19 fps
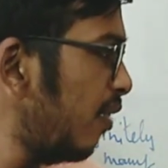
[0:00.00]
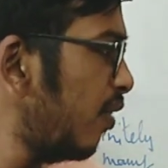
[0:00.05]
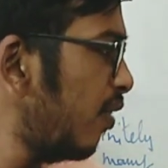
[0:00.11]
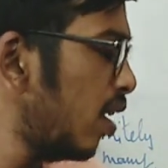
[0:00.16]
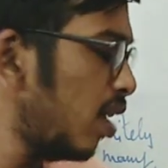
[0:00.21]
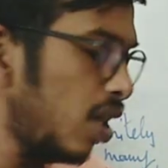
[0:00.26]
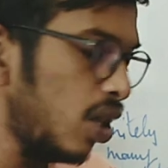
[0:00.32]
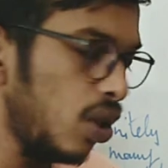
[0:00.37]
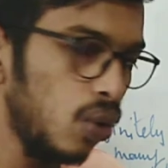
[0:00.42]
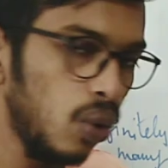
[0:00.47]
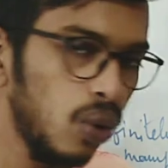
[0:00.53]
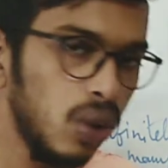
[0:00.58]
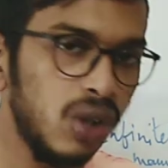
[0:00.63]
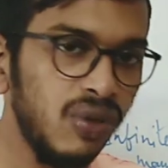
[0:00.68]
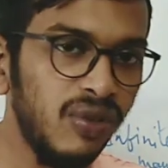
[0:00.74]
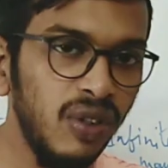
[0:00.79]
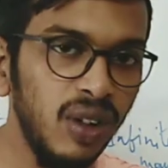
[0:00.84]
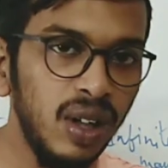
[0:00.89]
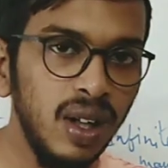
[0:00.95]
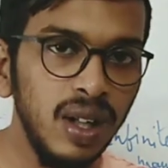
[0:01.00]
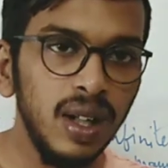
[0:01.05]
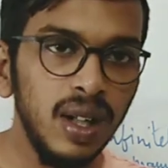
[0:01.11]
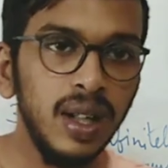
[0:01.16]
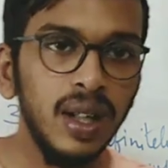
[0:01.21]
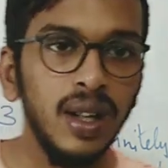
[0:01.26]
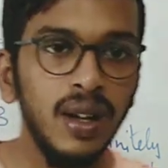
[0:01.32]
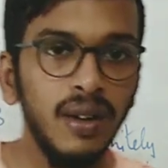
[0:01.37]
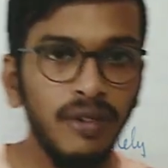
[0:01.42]
very useful
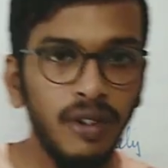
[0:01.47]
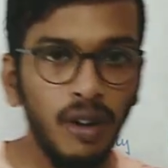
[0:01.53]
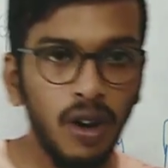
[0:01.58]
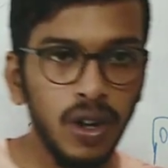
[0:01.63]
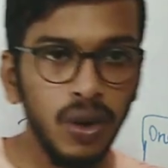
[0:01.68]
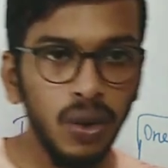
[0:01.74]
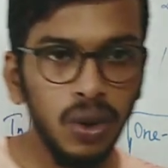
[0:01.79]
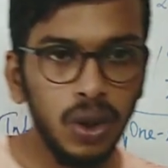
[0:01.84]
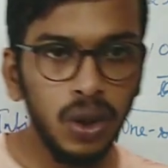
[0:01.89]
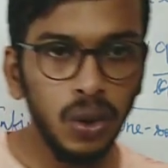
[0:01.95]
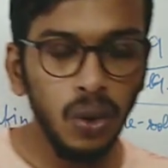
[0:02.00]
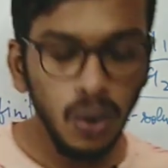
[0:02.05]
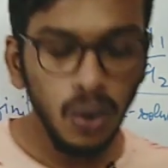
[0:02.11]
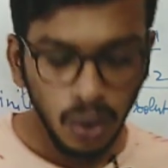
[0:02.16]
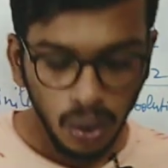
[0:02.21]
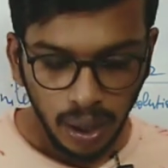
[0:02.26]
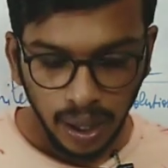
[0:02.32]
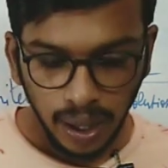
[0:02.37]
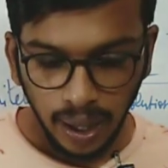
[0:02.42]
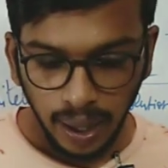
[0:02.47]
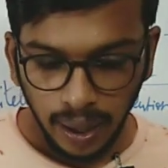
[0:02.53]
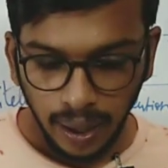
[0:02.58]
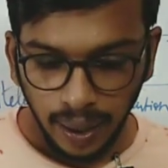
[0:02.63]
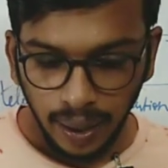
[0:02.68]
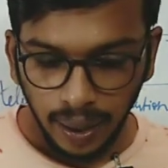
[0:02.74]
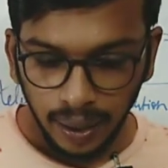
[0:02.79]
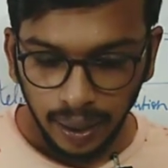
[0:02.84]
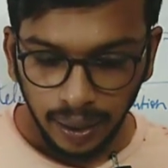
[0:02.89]
for you to
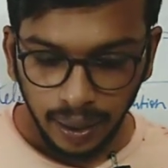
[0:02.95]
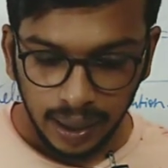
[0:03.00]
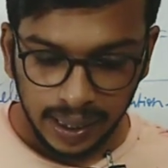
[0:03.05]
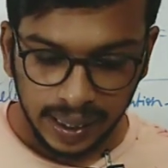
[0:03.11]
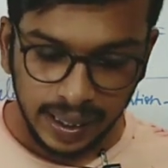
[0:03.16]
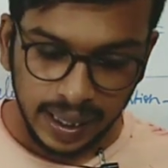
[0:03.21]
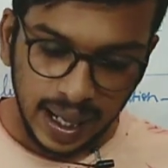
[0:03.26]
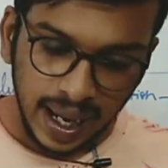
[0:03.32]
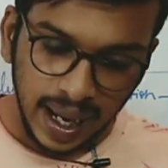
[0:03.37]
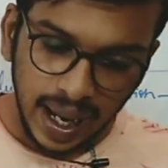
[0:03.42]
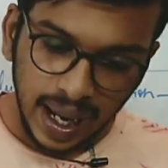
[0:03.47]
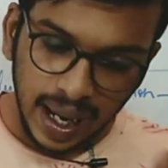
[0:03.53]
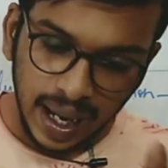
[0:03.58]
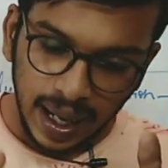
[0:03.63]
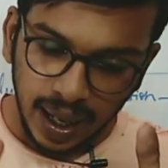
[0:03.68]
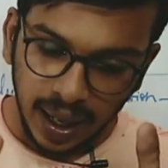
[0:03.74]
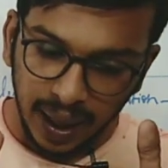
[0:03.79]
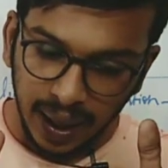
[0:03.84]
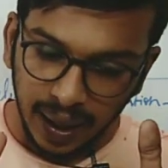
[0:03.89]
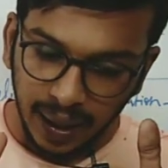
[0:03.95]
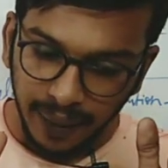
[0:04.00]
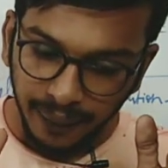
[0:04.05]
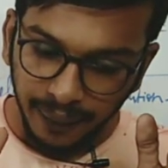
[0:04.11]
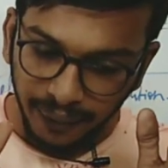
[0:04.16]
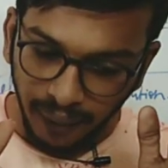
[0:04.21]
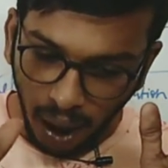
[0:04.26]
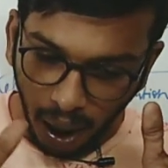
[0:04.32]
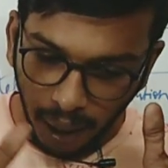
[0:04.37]
say
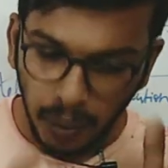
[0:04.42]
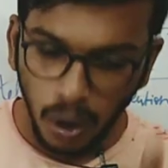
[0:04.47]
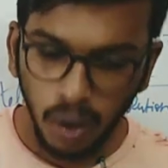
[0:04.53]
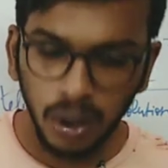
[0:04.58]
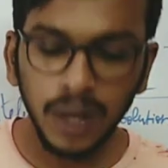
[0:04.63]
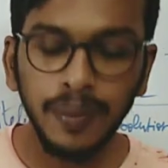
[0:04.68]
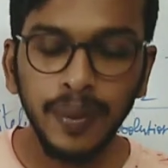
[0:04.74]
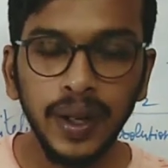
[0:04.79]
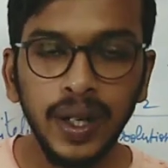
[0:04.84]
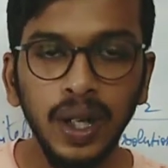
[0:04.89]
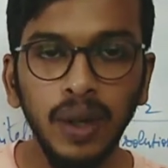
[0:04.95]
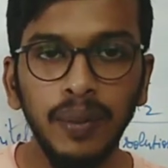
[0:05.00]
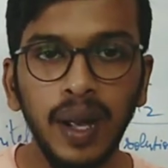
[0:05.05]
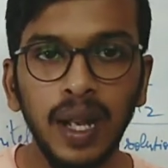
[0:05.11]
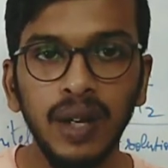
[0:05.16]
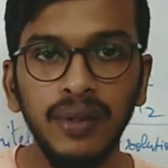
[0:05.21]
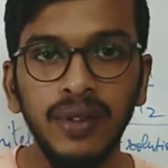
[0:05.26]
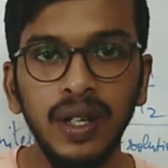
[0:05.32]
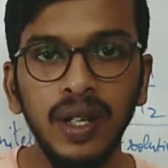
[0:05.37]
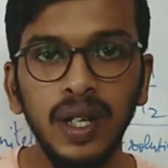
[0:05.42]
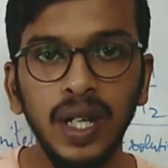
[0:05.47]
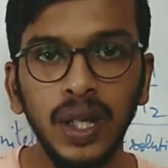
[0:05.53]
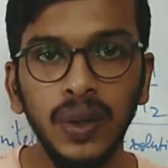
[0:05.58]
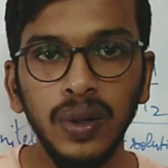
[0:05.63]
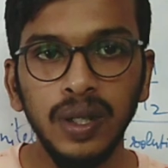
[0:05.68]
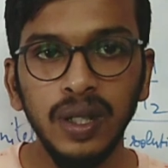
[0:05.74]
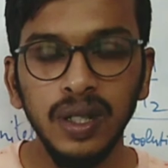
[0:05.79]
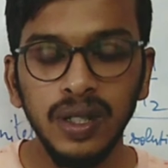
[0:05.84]
about a particular pair of linear
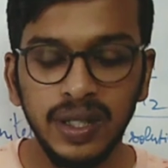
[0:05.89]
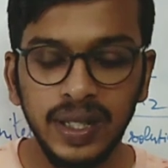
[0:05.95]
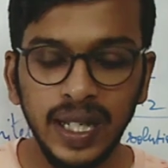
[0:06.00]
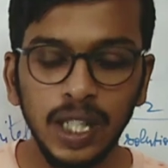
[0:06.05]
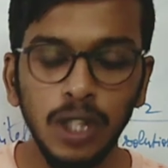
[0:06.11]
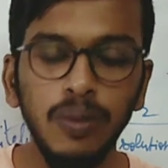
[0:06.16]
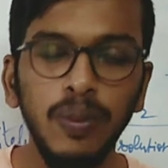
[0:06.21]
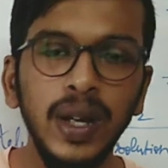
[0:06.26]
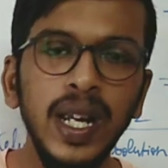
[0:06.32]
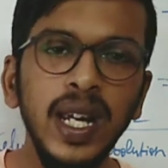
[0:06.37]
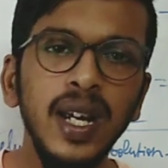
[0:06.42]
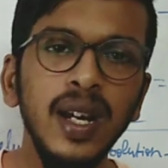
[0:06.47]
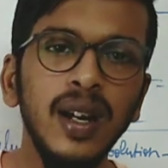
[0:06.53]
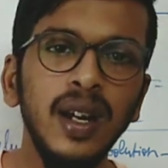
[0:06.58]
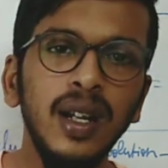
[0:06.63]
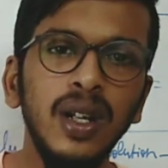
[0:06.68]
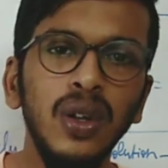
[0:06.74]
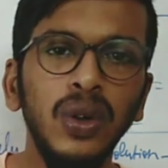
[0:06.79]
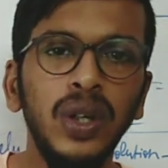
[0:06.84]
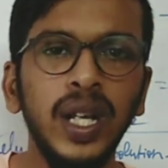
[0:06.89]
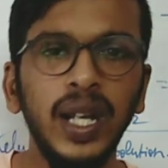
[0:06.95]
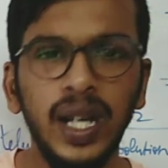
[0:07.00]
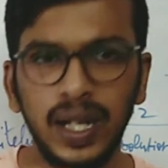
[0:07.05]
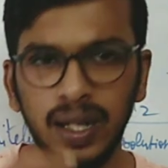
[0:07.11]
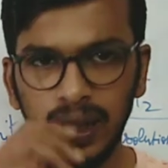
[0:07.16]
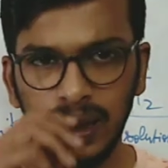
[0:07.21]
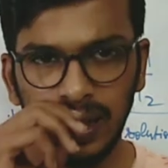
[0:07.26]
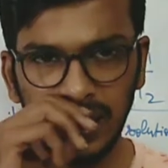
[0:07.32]
equations just by looking at
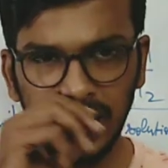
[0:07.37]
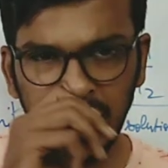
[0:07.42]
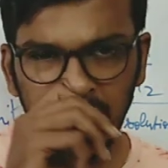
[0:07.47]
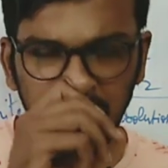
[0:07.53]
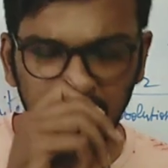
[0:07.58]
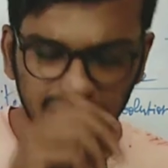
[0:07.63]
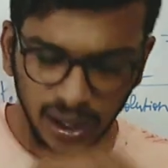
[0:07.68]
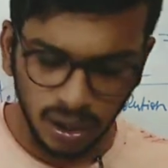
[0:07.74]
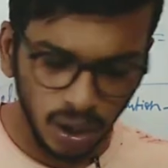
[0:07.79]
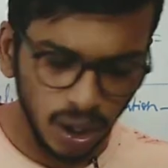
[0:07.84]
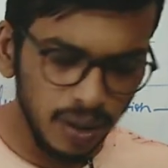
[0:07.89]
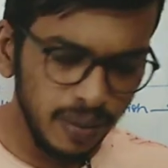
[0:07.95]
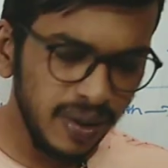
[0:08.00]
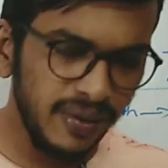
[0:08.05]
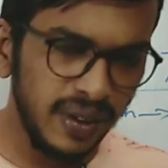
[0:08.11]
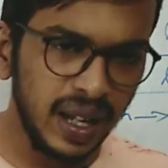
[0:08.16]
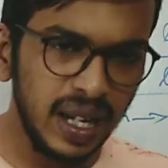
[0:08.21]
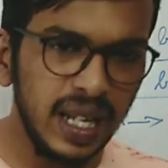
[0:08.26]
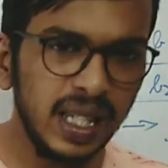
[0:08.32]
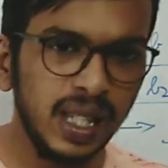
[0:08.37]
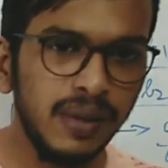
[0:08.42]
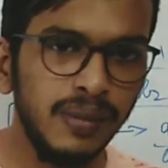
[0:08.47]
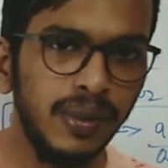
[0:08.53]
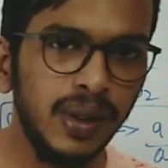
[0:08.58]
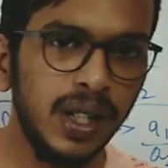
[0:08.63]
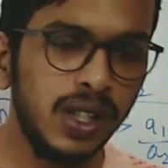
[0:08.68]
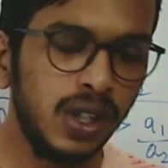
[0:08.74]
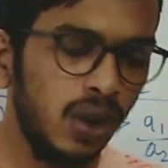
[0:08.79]
it, right? It's going to be very
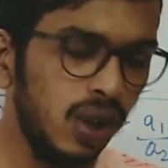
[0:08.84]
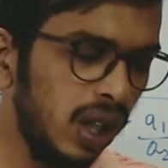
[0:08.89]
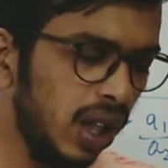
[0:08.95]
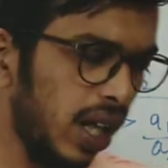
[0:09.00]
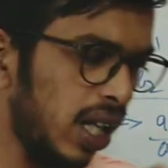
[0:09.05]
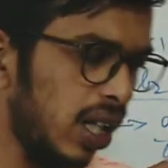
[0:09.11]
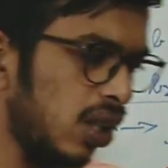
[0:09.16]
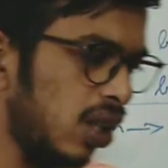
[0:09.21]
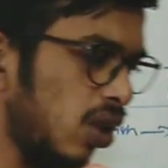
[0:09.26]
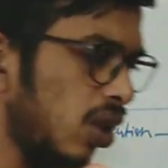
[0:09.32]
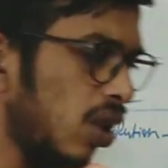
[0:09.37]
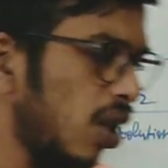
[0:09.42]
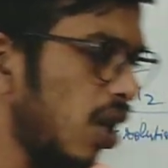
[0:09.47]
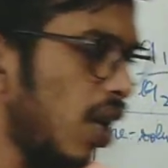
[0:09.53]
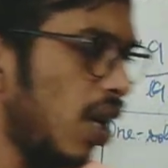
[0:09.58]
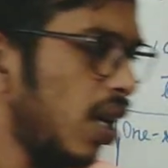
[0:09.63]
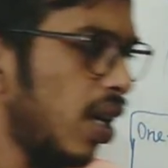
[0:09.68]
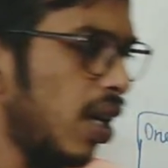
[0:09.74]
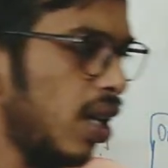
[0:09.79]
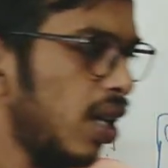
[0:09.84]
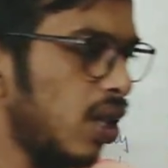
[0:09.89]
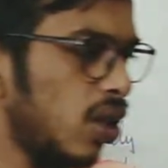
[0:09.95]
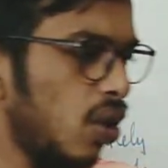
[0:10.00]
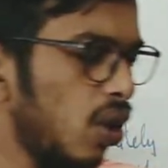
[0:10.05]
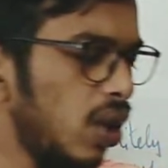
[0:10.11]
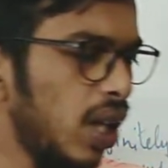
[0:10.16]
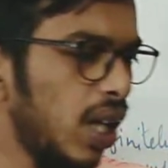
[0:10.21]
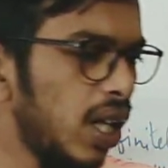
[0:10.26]
simple. It's going
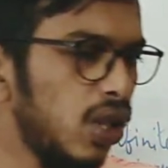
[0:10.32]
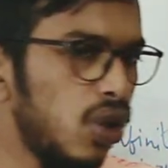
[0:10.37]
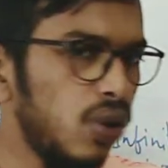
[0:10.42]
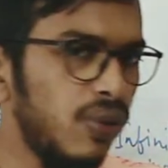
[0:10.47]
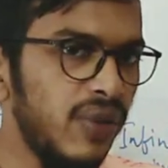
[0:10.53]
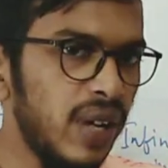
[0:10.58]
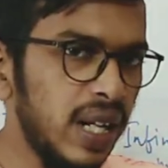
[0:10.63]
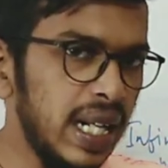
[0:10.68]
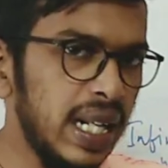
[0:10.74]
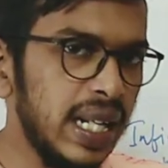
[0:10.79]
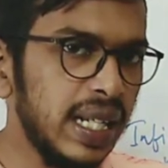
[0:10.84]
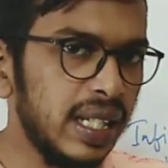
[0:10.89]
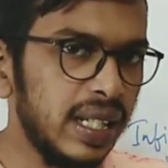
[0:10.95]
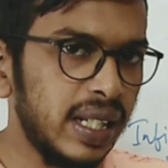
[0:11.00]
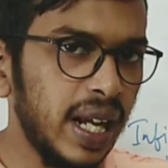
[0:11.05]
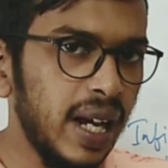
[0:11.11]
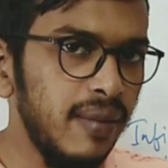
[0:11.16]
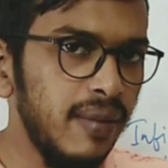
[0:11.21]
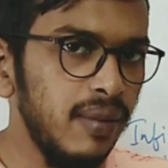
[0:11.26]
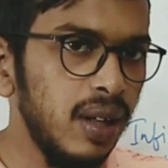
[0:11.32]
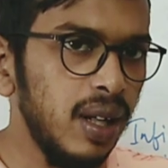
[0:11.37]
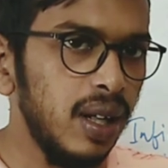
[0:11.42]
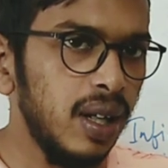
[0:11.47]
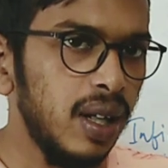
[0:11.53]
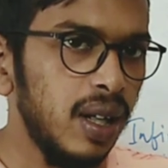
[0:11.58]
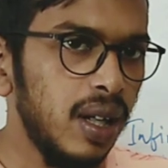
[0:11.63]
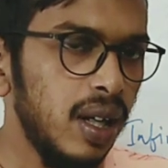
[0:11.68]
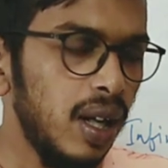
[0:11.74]
to consume very less time,
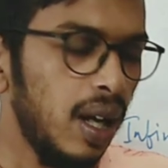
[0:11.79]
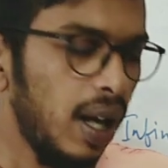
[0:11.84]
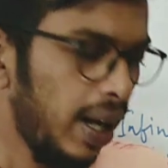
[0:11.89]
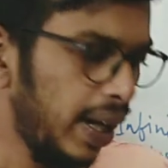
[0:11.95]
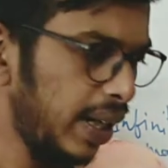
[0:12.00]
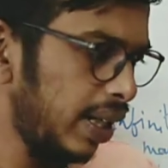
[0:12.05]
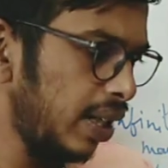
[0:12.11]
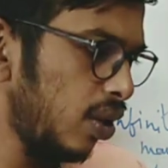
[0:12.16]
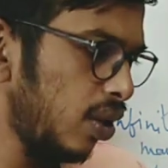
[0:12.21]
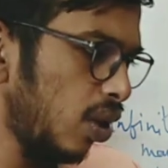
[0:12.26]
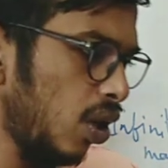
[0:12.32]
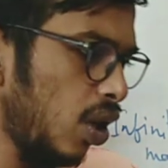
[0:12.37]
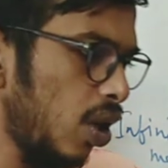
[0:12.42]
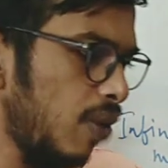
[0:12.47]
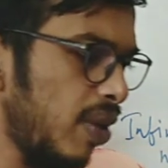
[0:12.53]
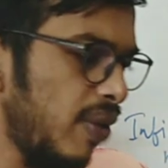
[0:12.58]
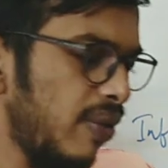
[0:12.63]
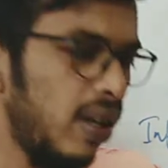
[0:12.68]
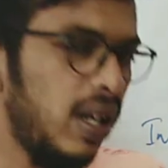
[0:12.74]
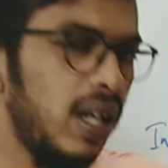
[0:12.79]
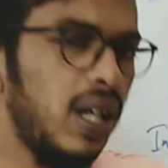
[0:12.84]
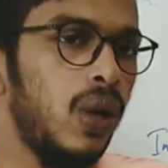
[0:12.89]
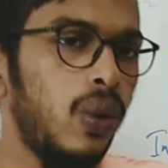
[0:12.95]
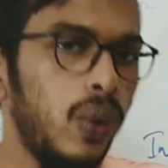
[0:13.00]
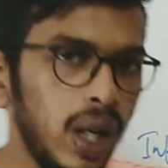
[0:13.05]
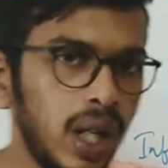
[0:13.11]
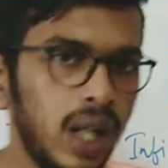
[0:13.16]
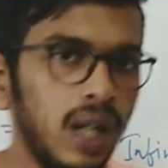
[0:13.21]
and you're going to be very
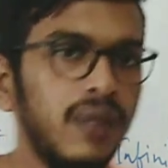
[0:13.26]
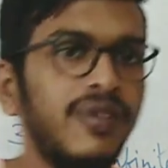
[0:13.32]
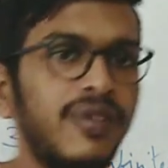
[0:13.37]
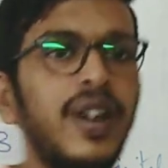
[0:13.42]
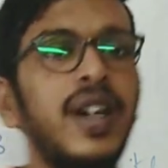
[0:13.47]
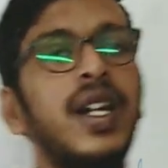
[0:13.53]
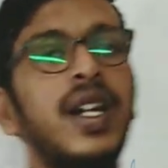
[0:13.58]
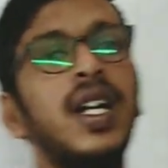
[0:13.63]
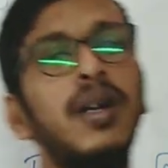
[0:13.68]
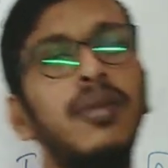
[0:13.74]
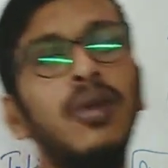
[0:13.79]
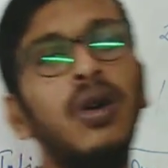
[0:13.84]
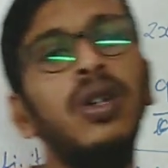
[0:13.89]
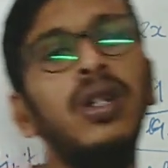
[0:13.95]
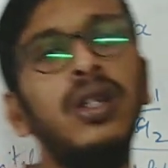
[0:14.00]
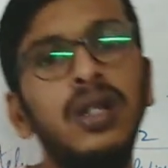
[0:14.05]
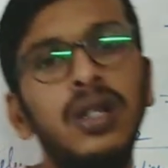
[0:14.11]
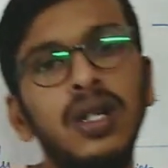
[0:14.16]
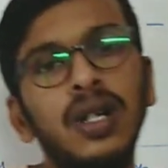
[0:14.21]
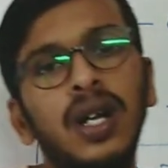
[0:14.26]
quick in finding about